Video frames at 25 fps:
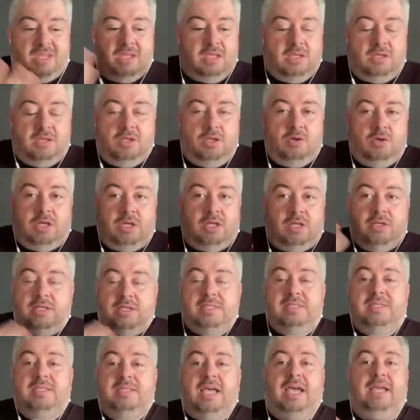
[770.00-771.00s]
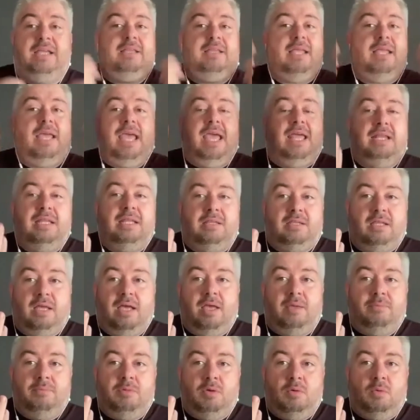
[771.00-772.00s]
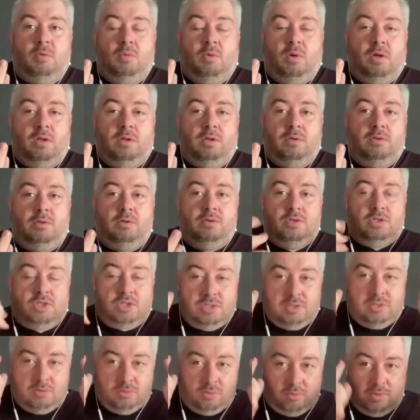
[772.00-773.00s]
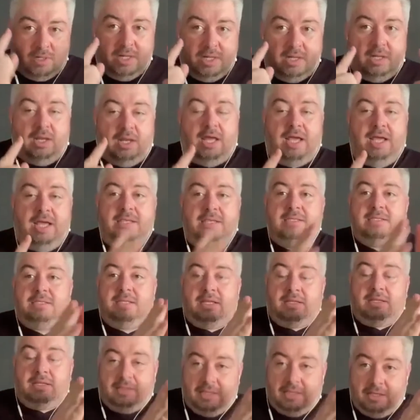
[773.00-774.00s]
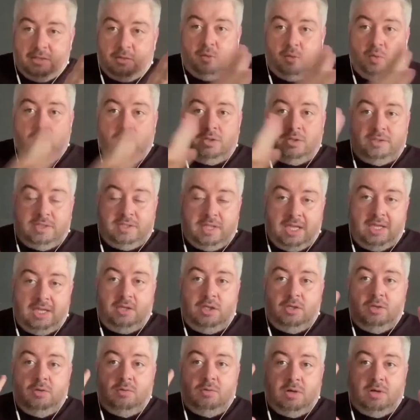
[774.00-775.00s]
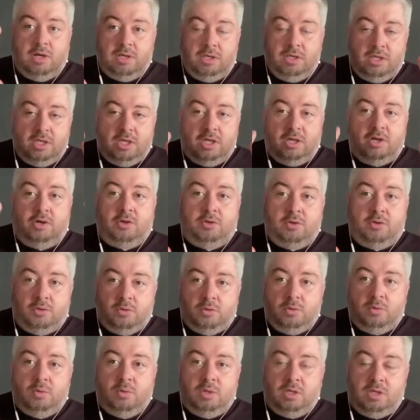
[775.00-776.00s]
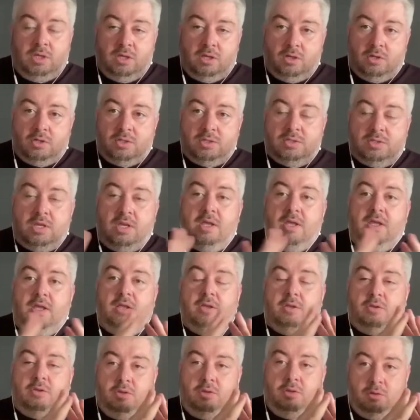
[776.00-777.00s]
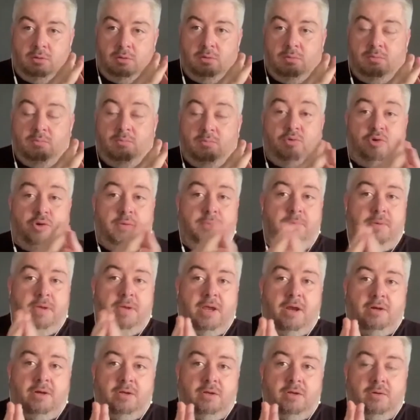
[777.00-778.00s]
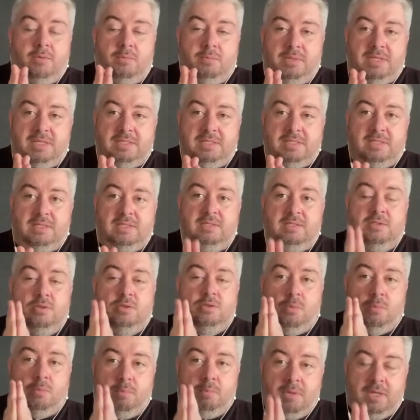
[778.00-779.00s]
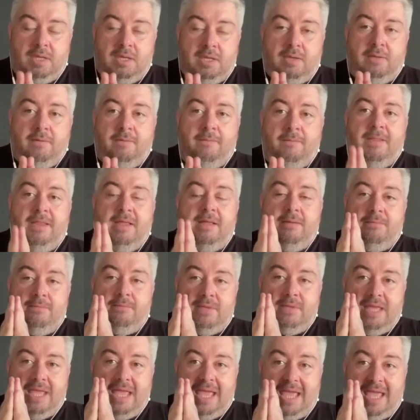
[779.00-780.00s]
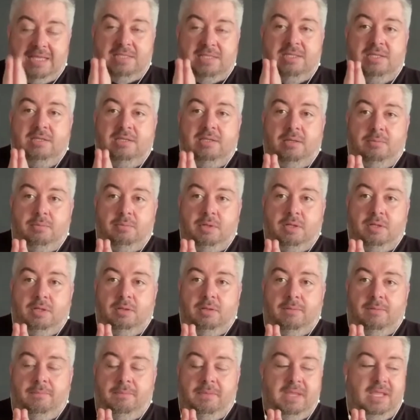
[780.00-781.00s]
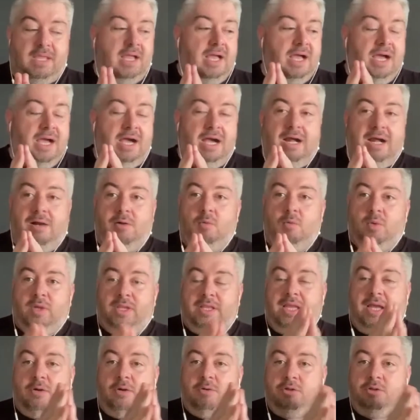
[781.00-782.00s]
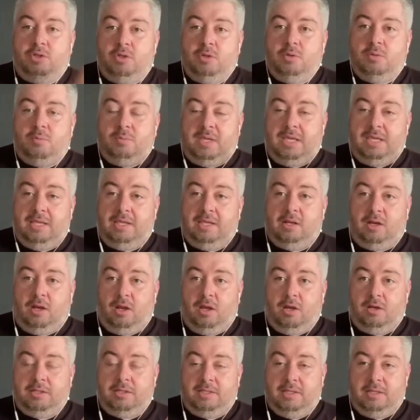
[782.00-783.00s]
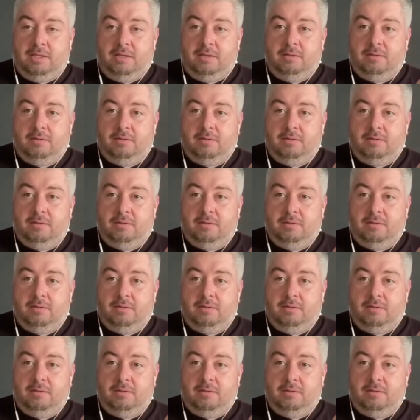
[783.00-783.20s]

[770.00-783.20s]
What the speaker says: you can decide anytime you want. Just realize that it will take you a year to 2 years to prepare your business to be exitable without you being locked in.